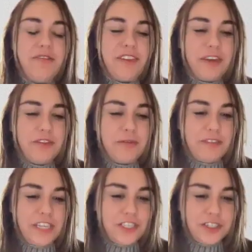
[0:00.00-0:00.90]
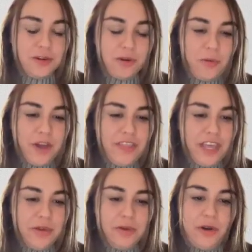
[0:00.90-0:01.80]
a favorite feature or one
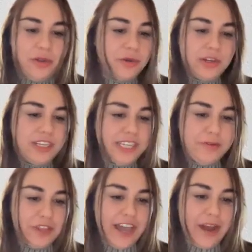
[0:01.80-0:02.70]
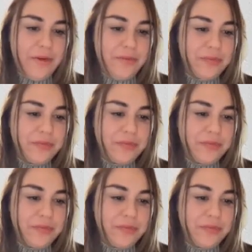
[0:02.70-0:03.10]
that you know you couldn't live without